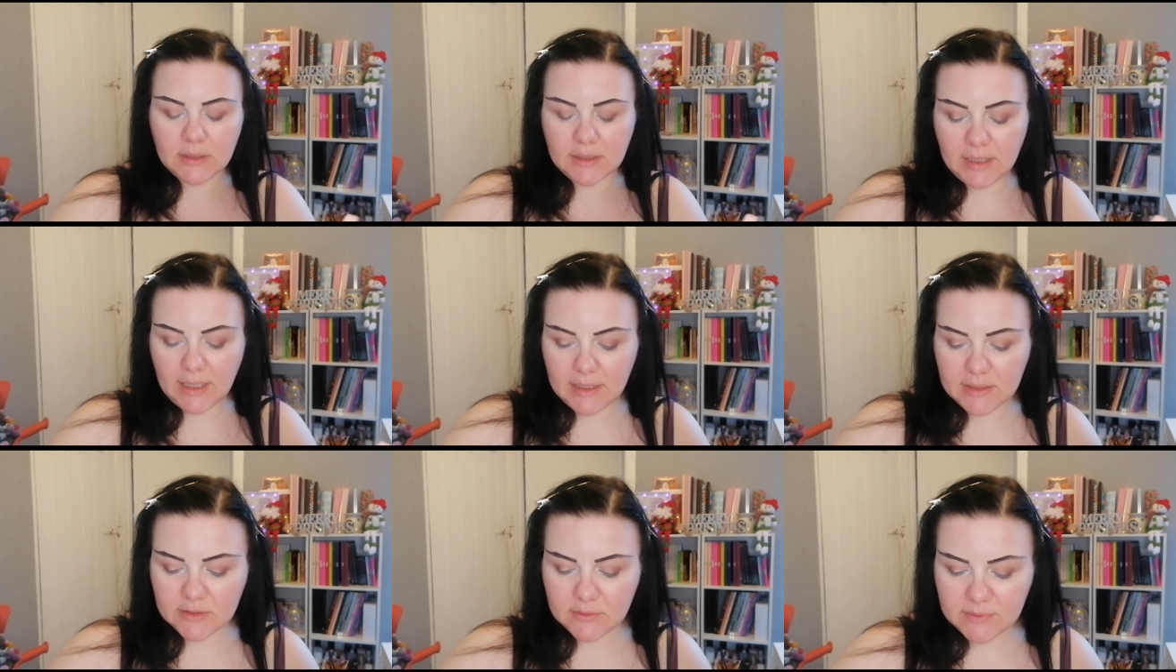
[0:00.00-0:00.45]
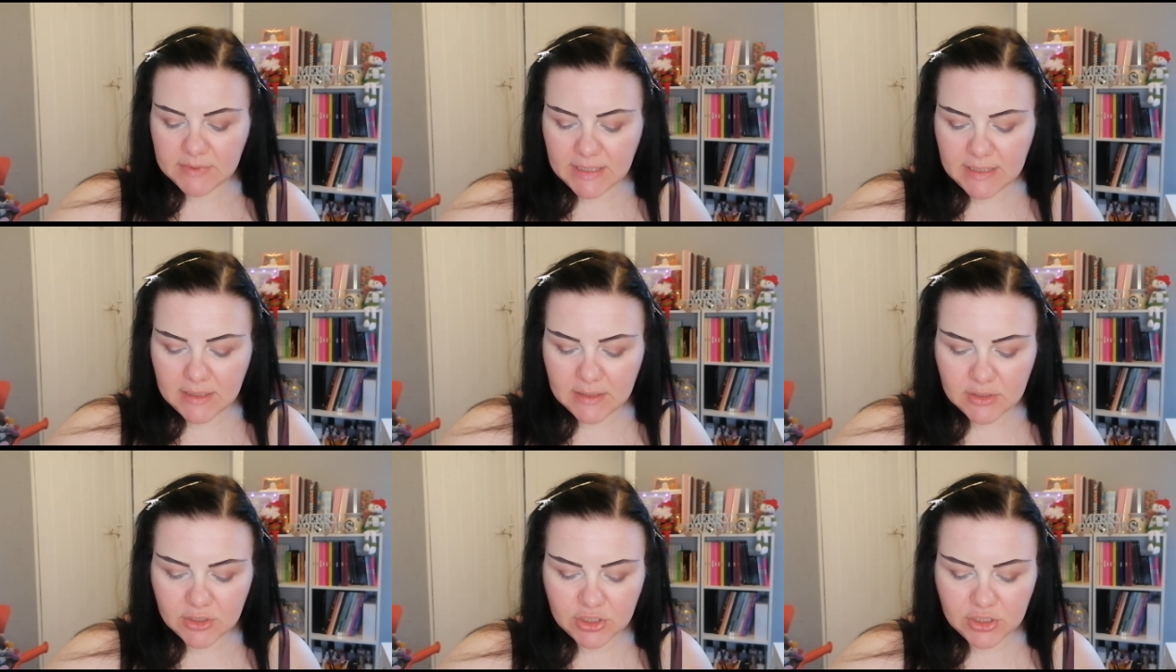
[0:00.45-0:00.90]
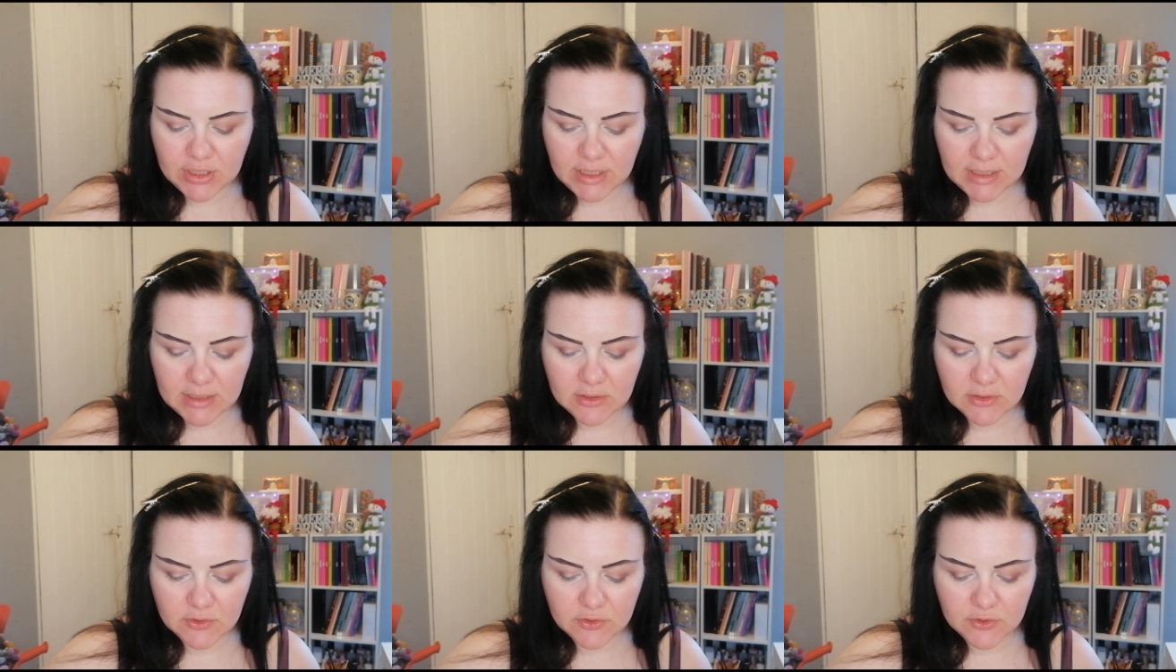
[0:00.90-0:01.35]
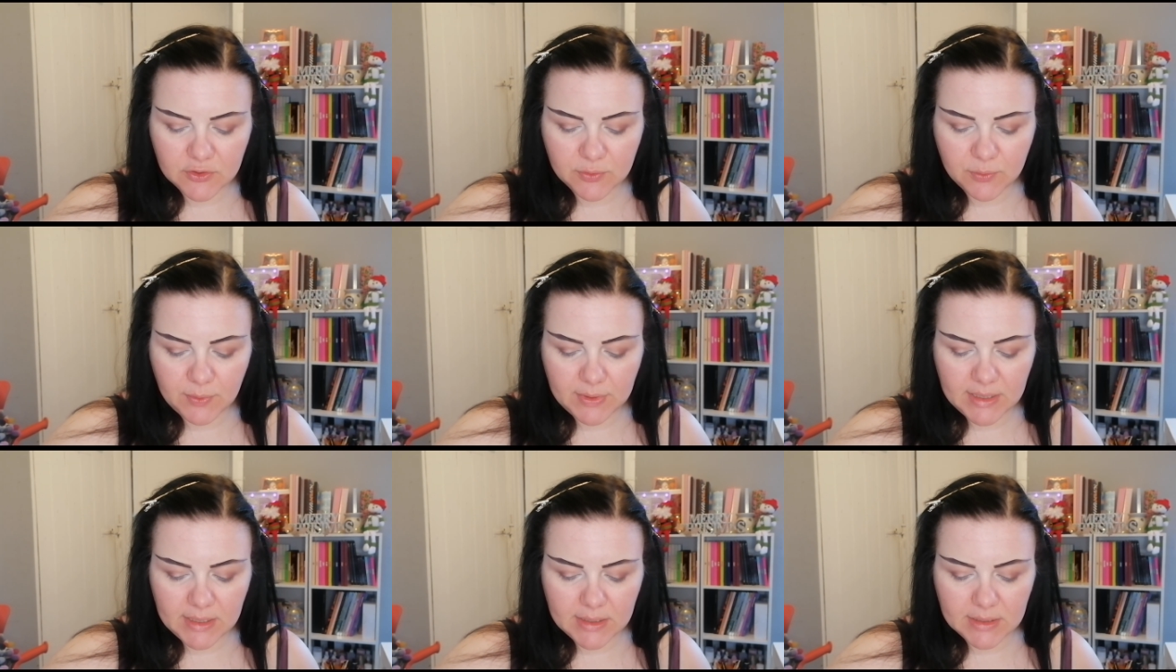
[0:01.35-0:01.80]
Okay, so I'm taking the shade
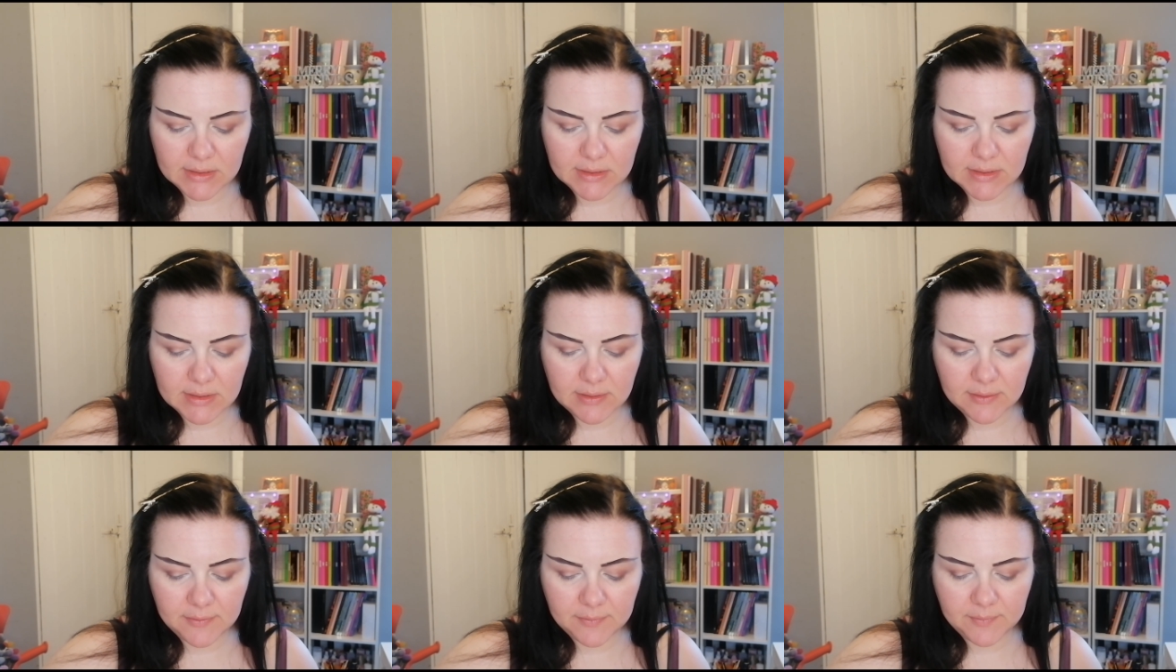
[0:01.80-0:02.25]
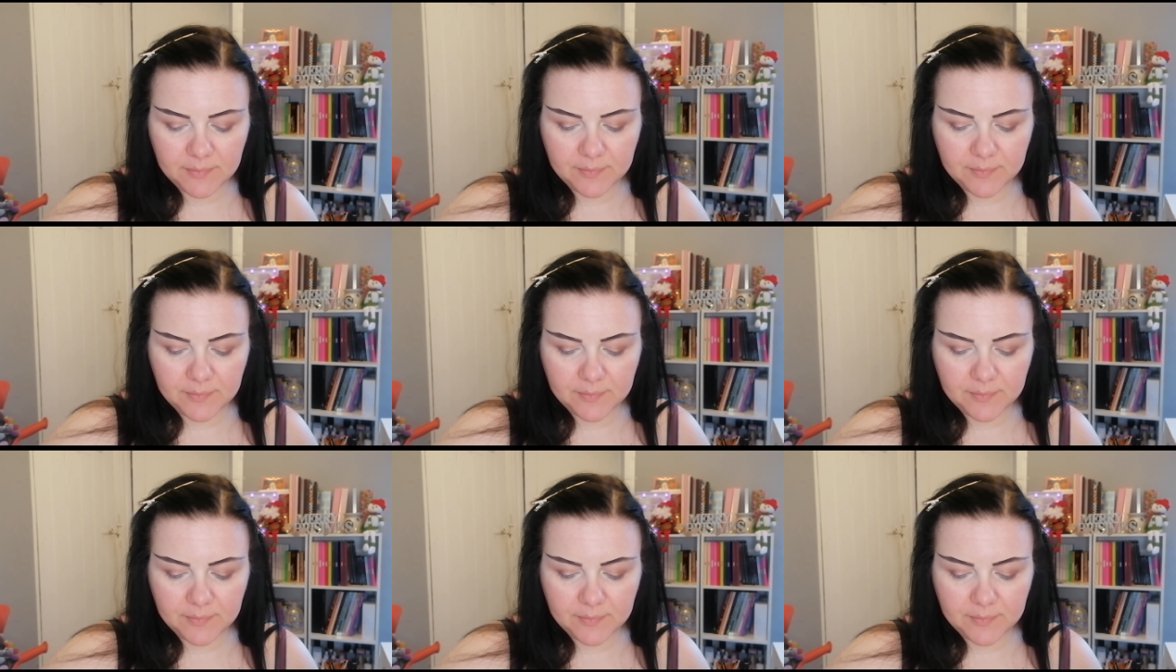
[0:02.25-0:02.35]
Sweet.